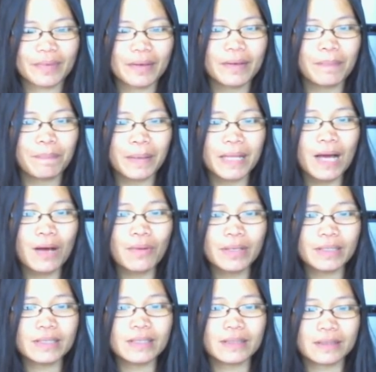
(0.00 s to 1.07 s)
Yeah,
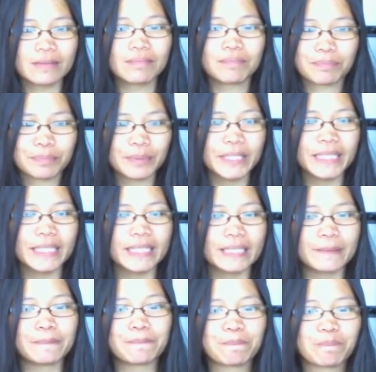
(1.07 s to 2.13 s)
Palawan is pretty.
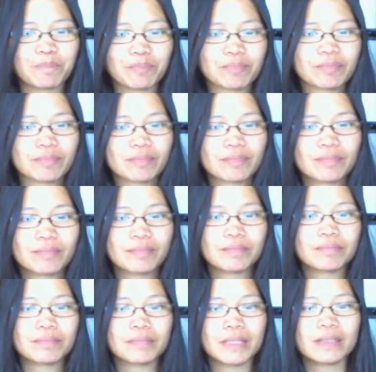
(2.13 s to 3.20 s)

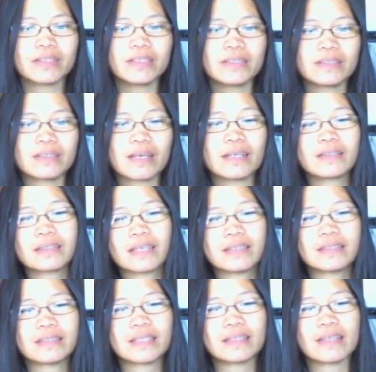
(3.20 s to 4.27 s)
But there's, as I
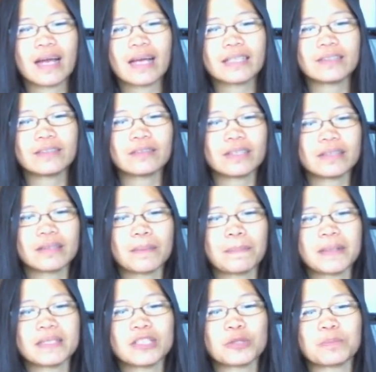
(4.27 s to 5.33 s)
said, I don't know, it
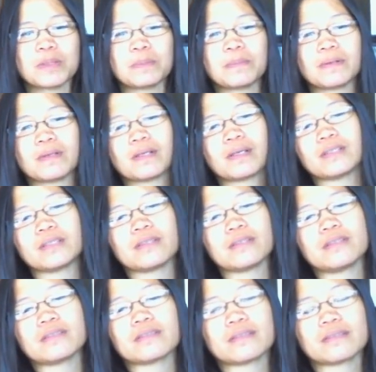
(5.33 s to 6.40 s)
depends people how you
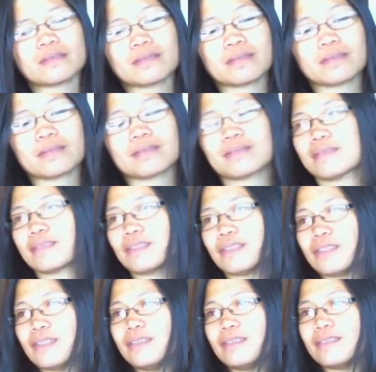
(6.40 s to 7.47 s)
look, you
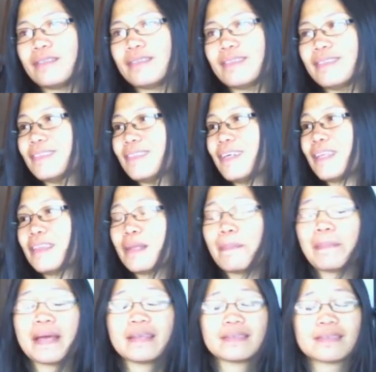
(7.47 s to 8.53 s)
know, it
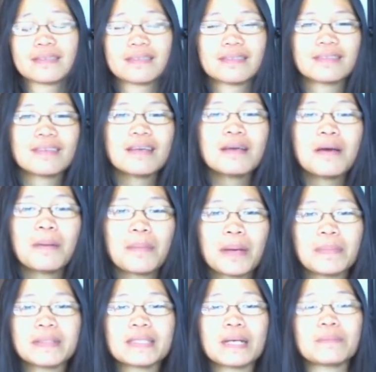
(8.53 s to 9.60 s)
depends.
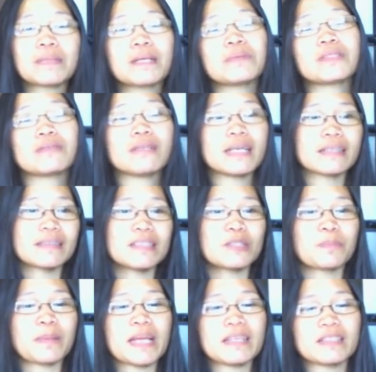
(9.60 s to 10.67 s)
Maybe sometimes you like this
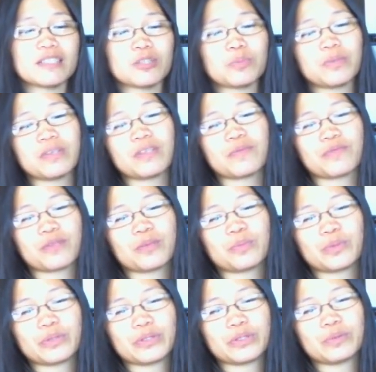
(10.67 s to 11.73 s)
place is beautiful
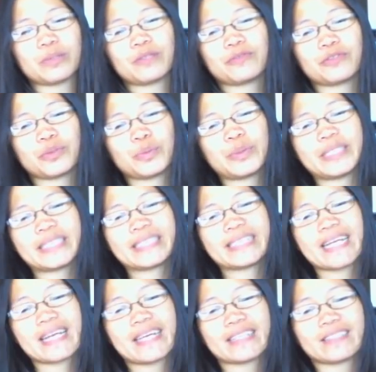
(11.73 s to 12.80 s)
for you, but for me it's
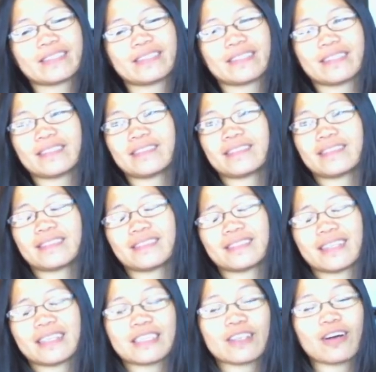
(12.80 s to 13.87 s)
not, you know.
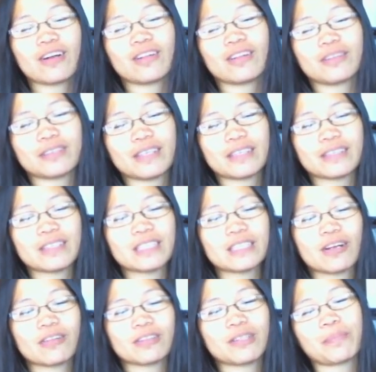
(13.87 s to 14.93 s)
It's
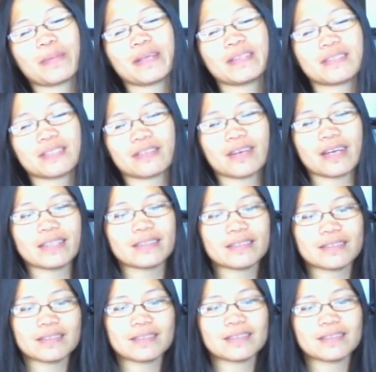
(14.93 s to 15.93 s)
all depends to us.